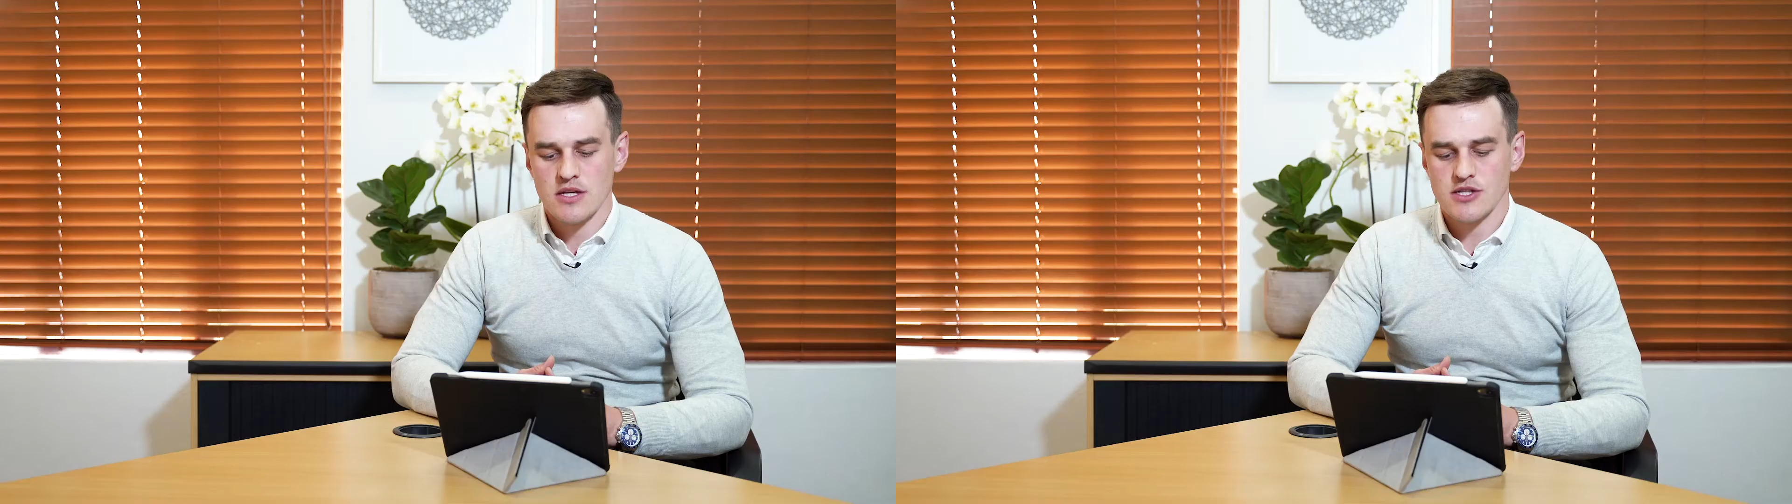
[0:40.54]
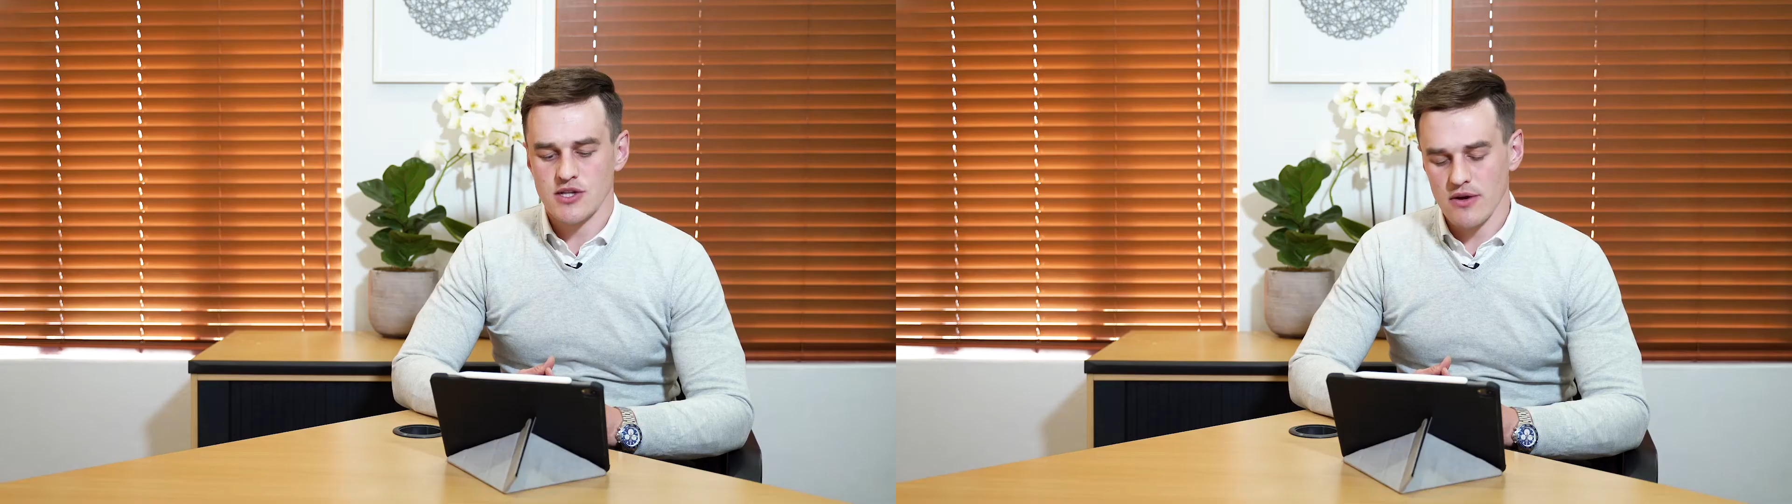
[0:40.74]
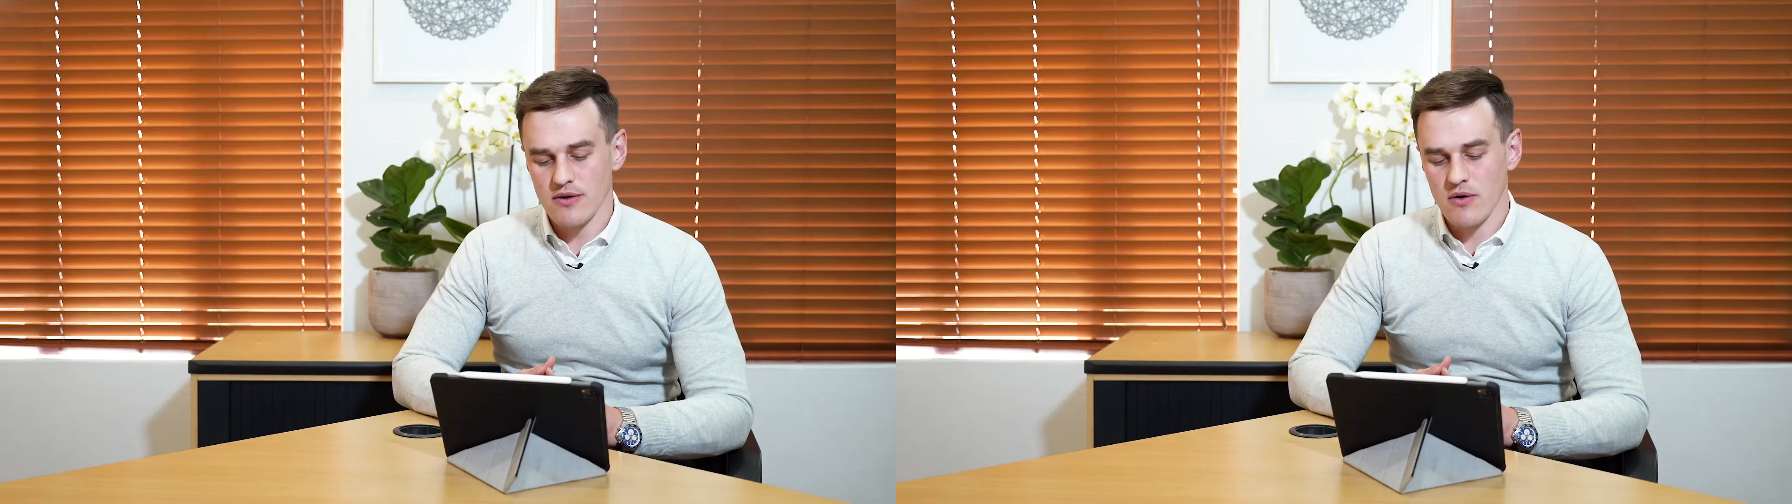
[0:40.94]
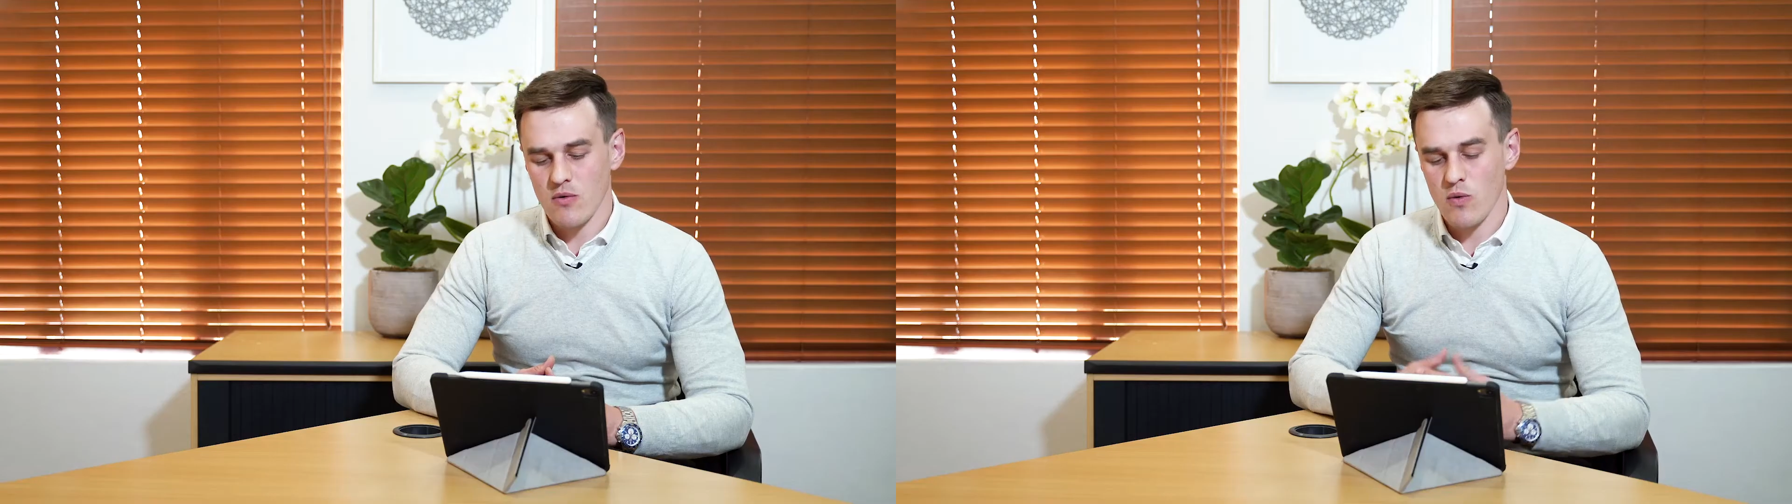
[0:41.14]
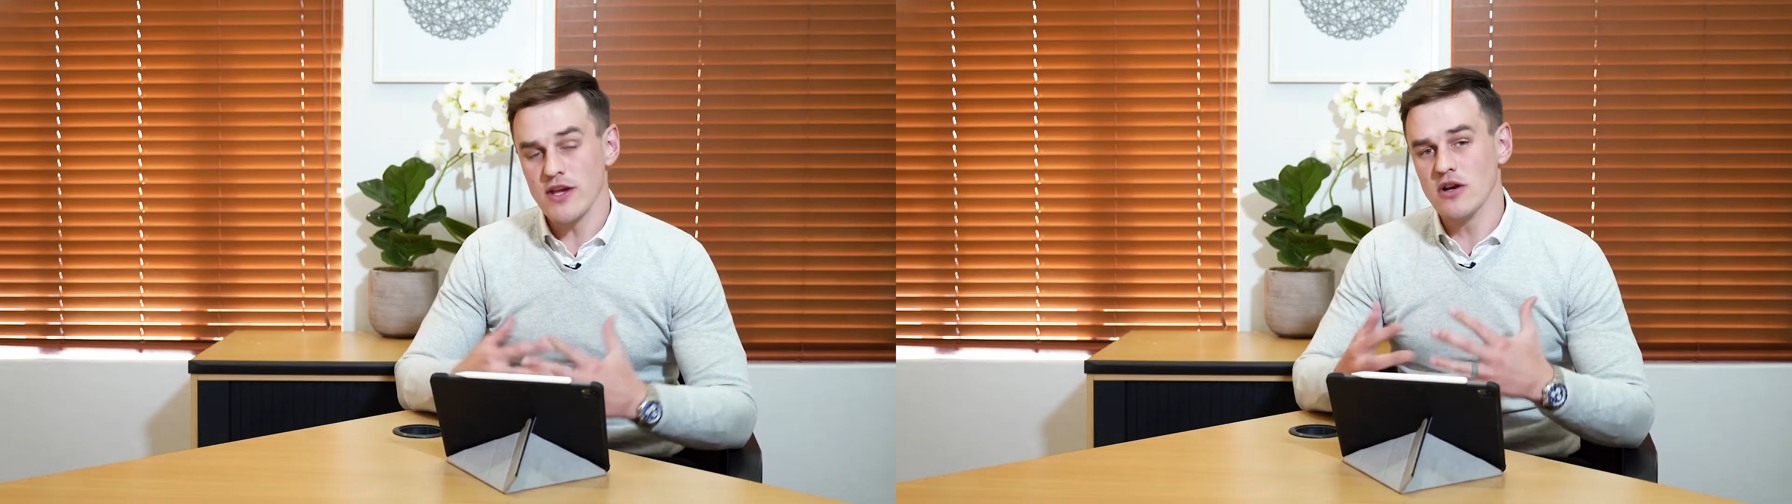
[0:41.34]
So
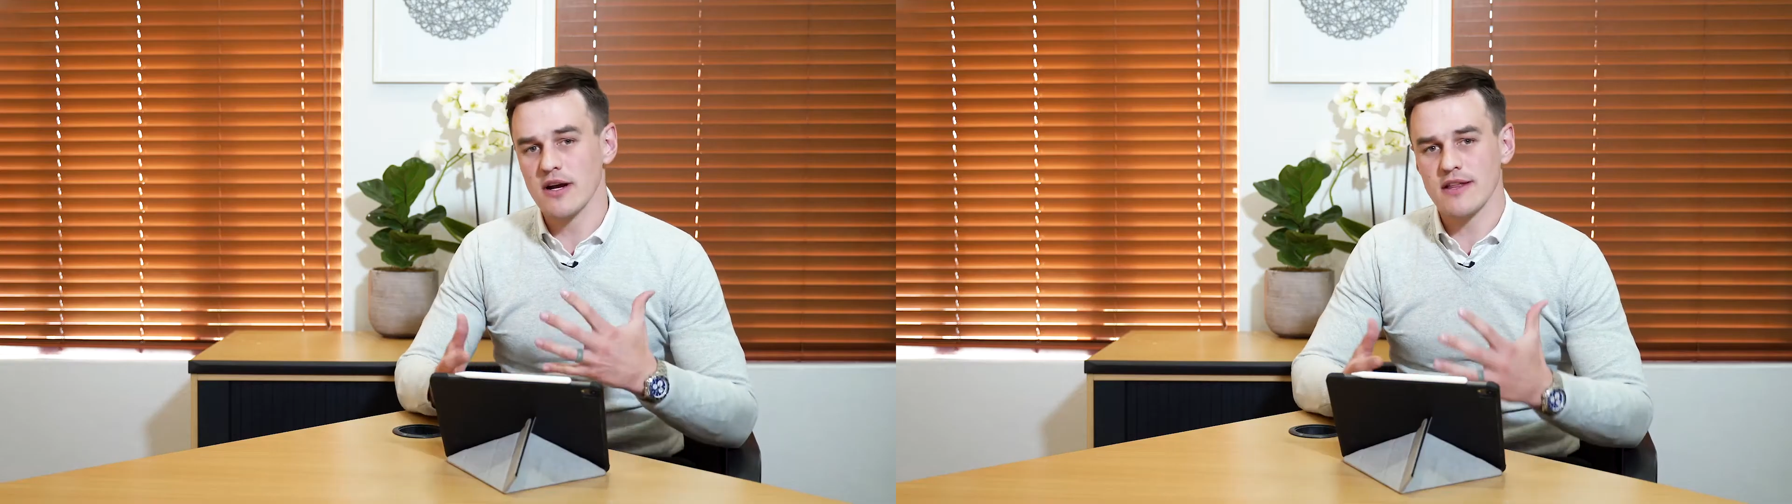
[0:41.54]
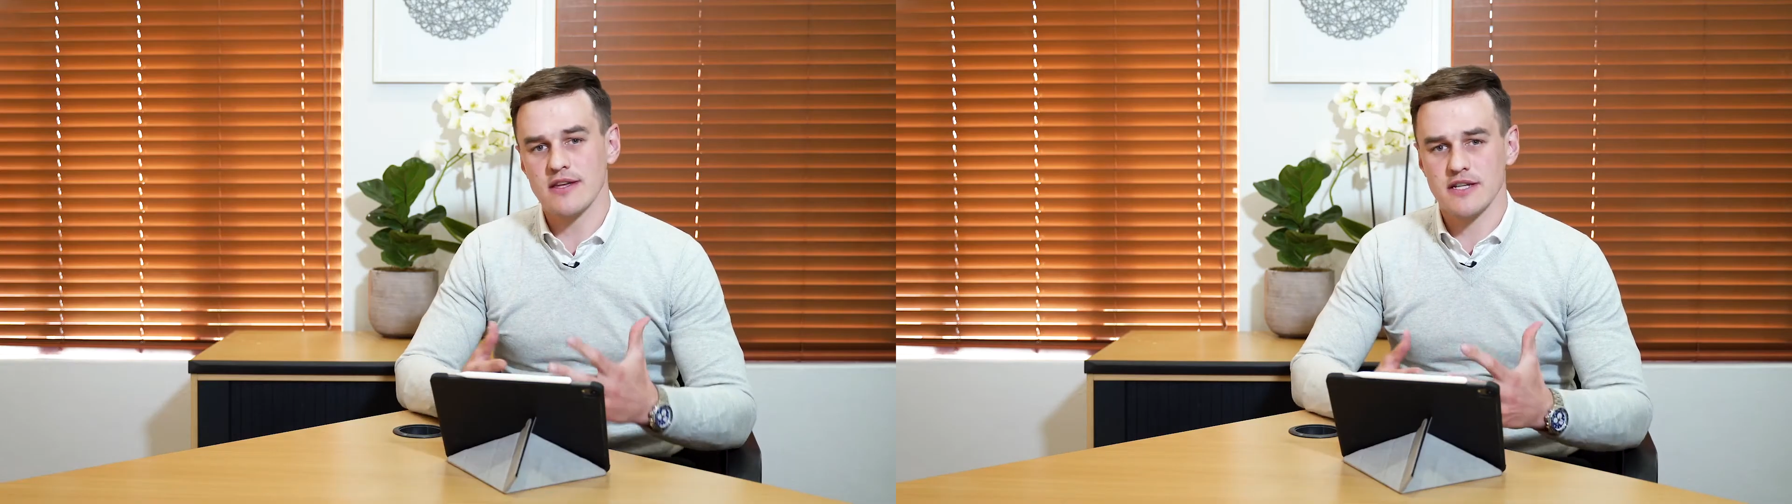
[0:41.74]
when you look at the